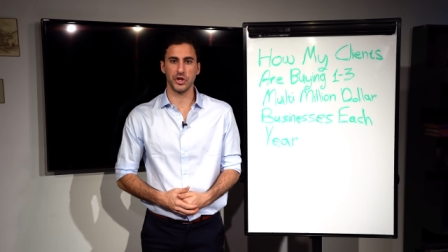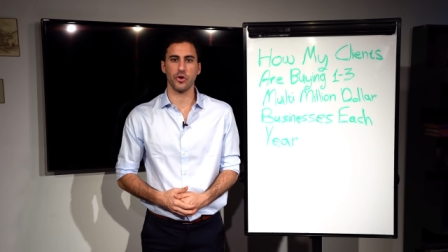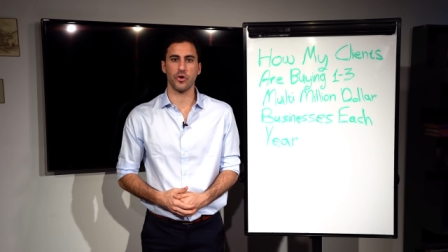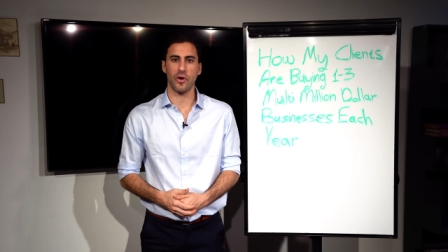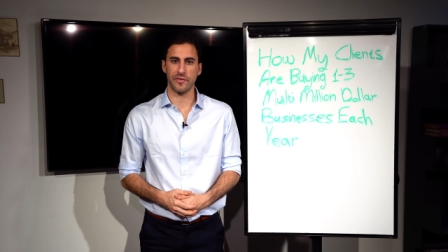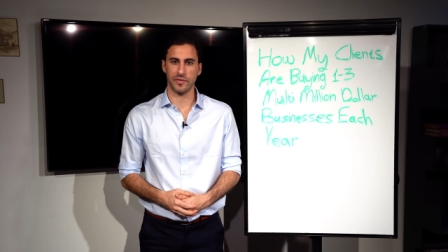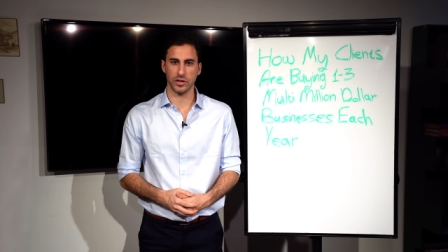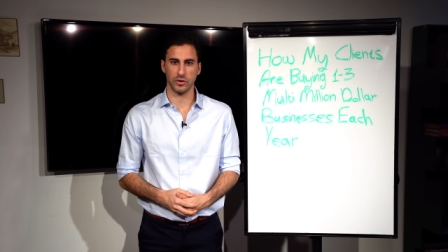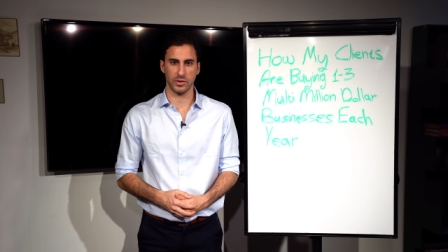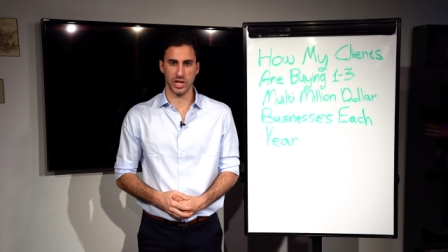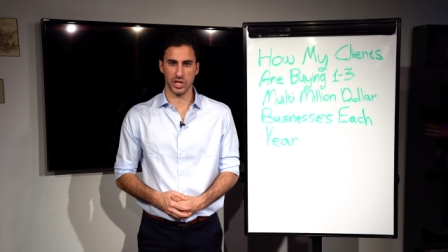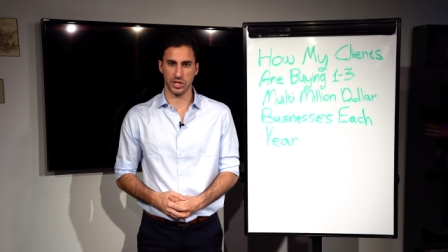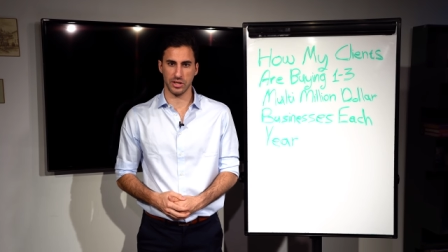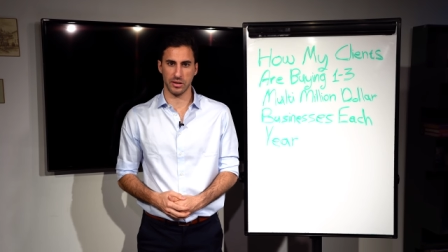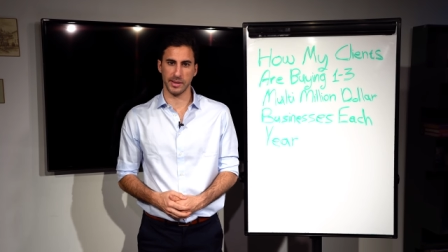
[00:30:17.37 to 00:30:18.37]
geographic
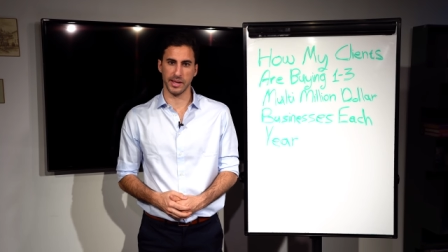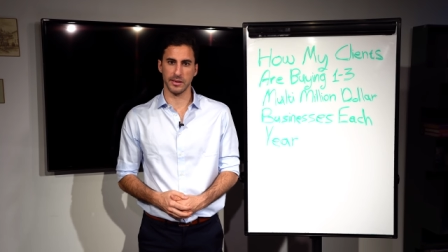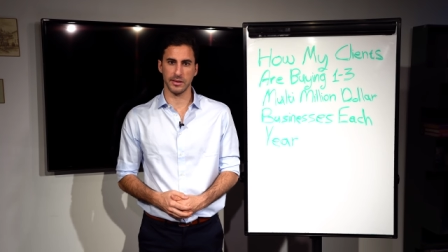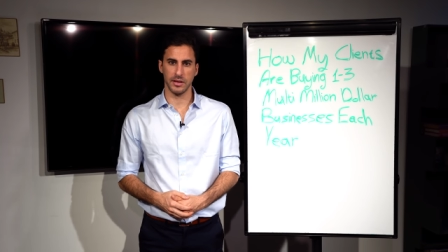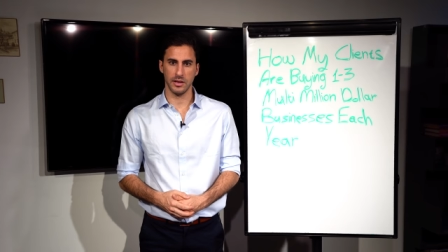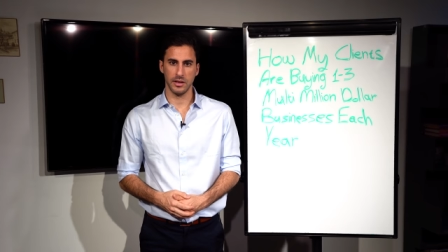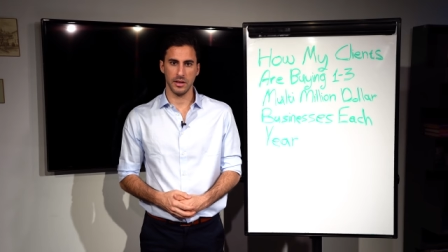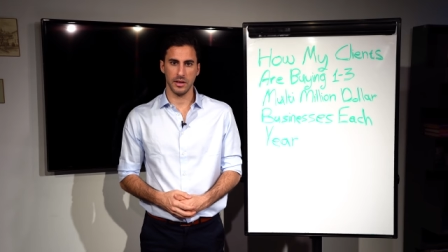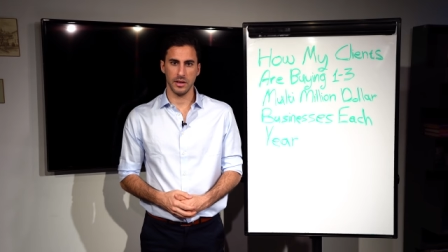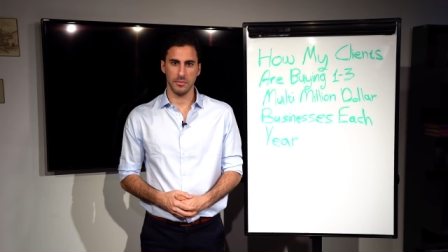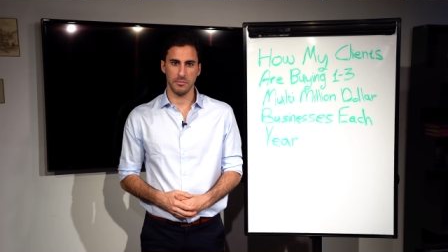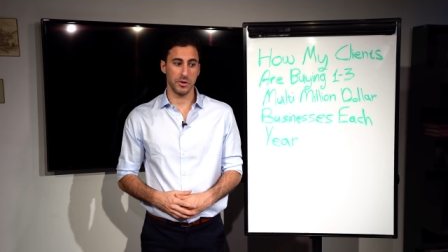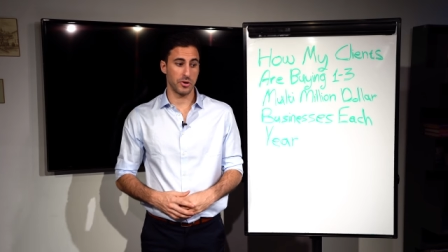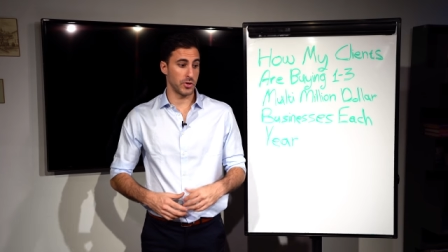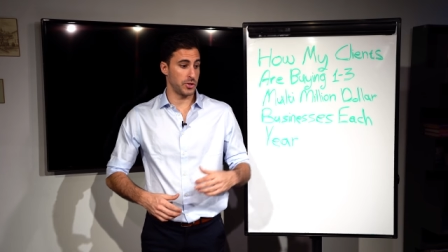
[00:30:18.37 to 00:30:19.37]
location than me
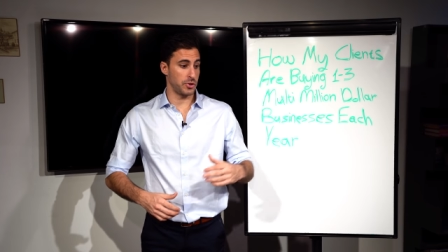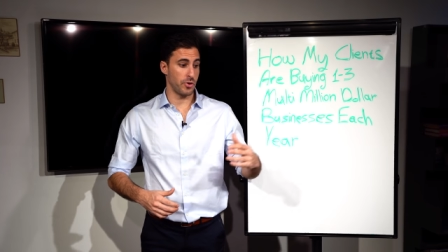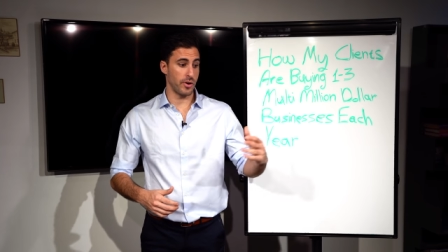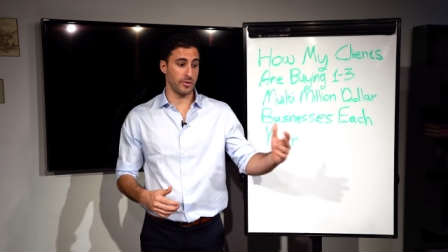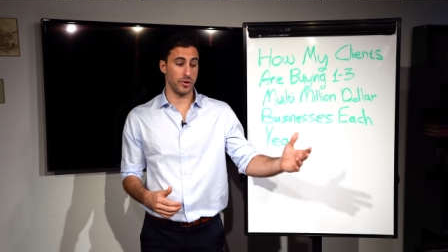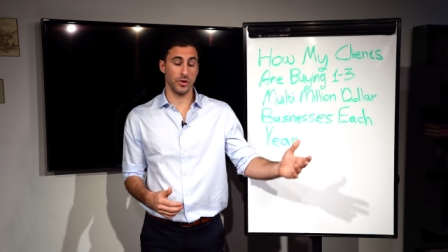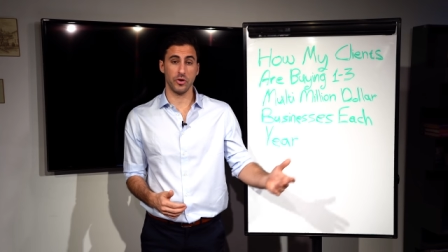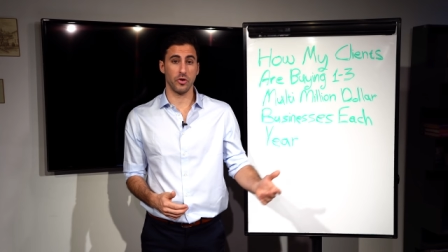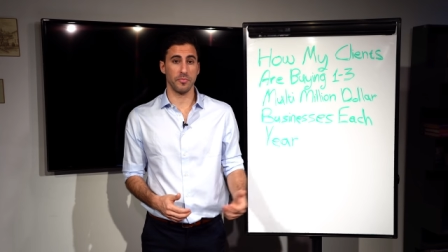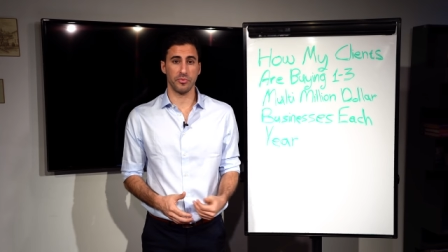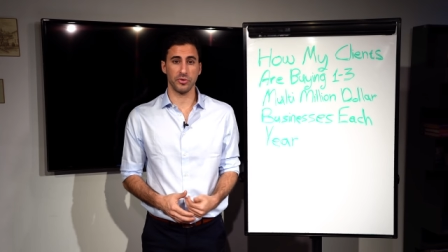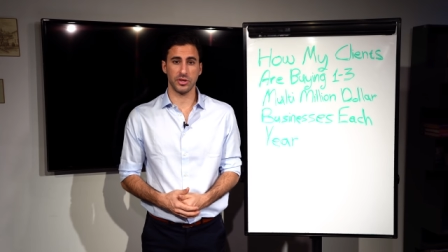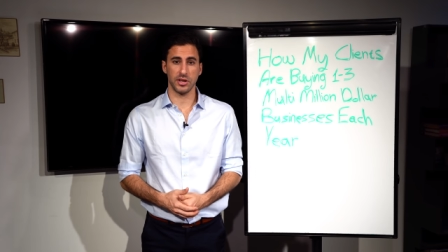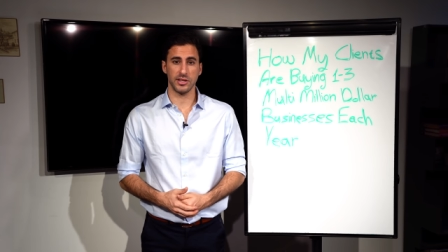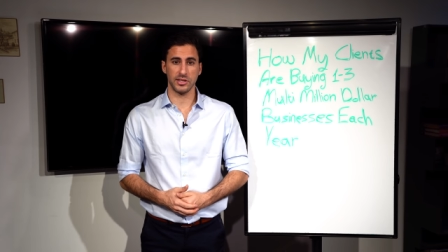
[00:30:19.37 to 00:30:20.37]
because you know
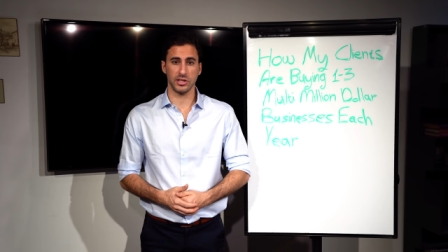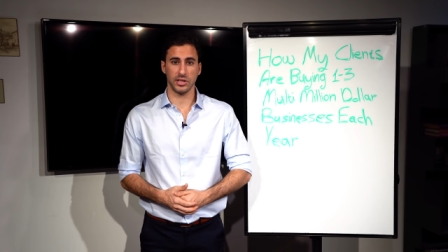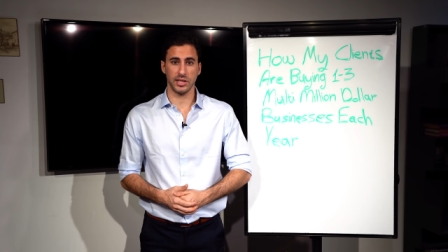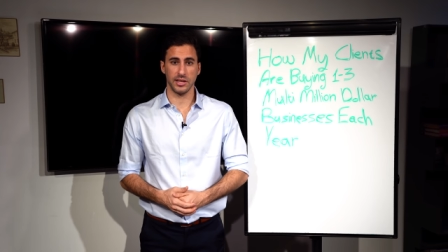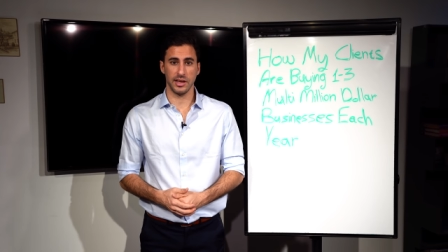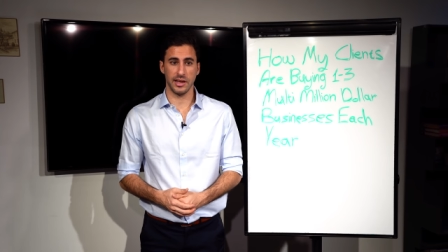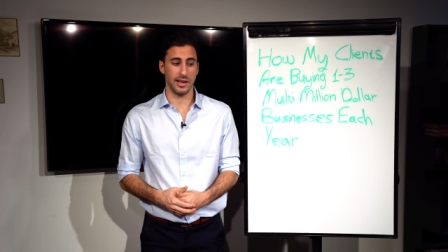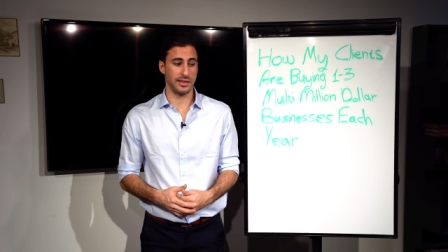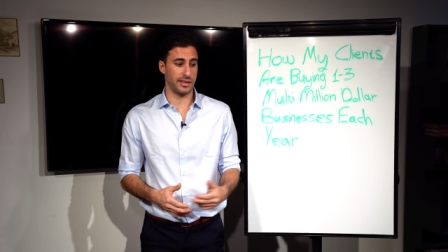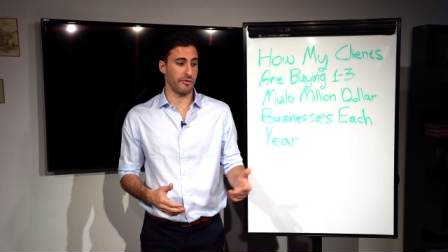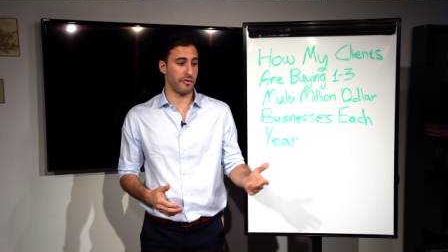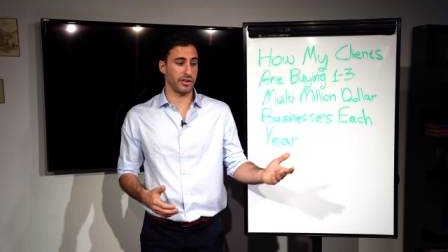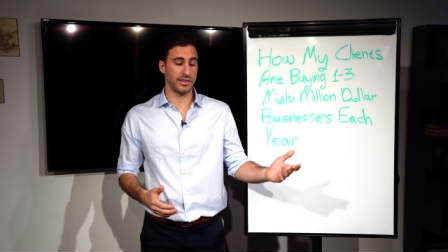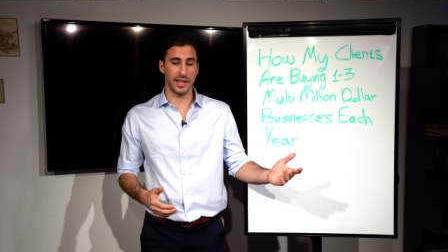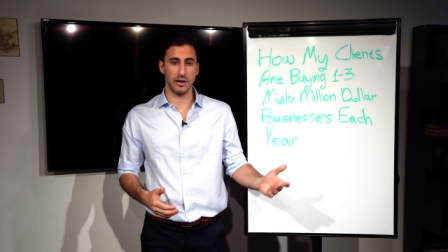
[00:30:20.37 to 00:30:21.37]
potentially a
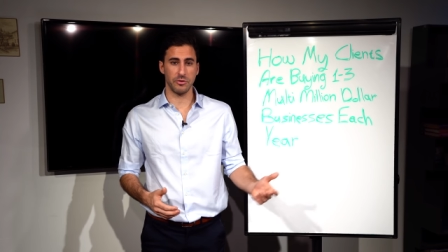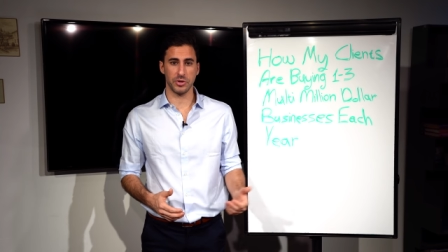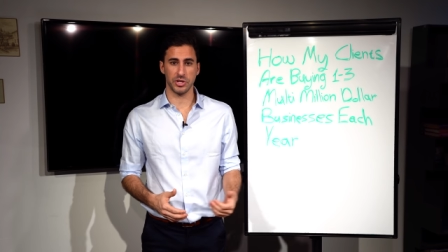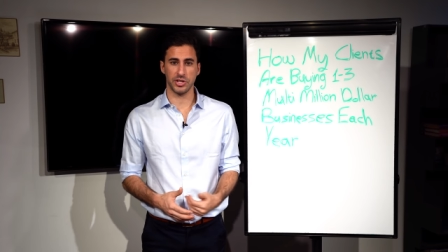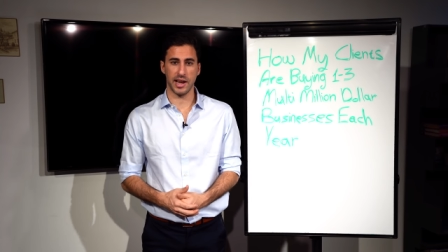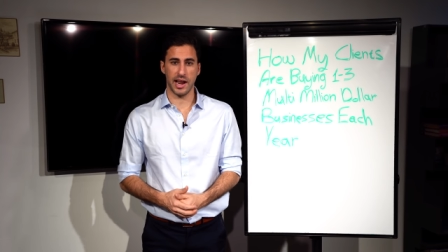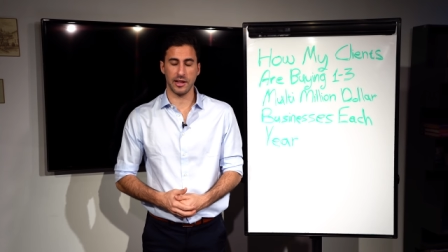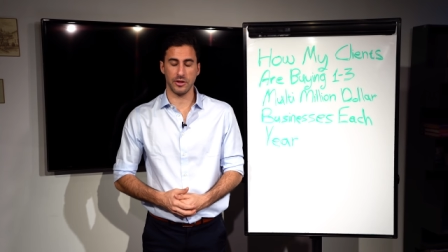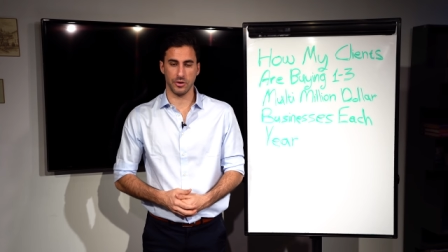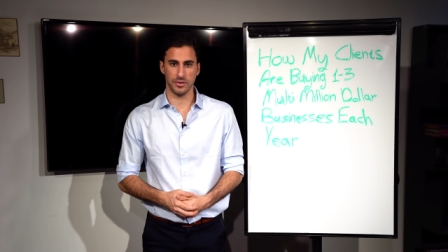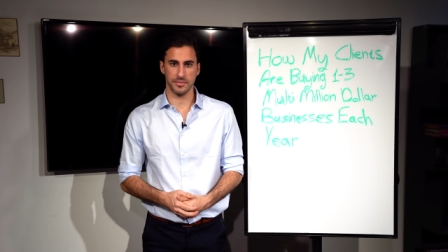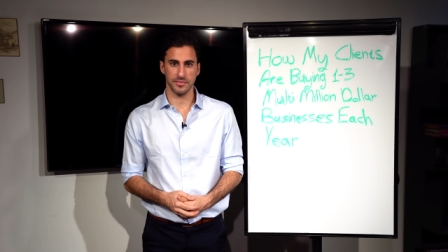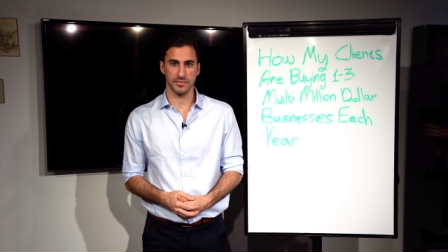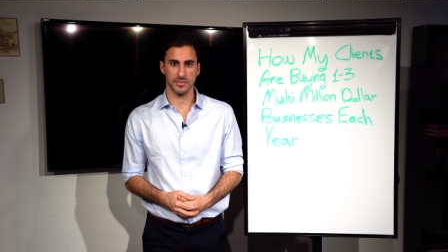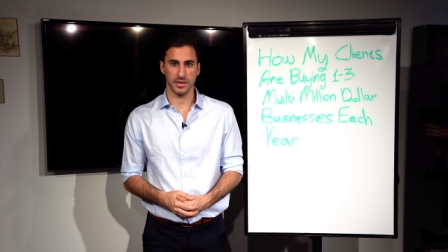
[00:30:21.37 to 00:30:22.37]
different language that I
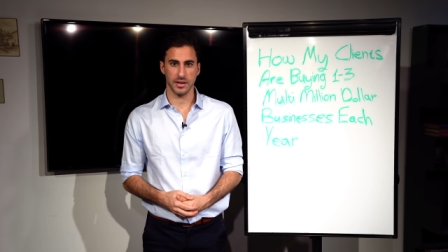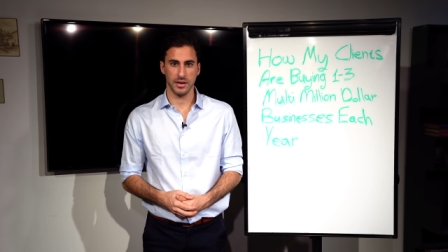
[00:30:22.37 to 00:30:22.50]
don't,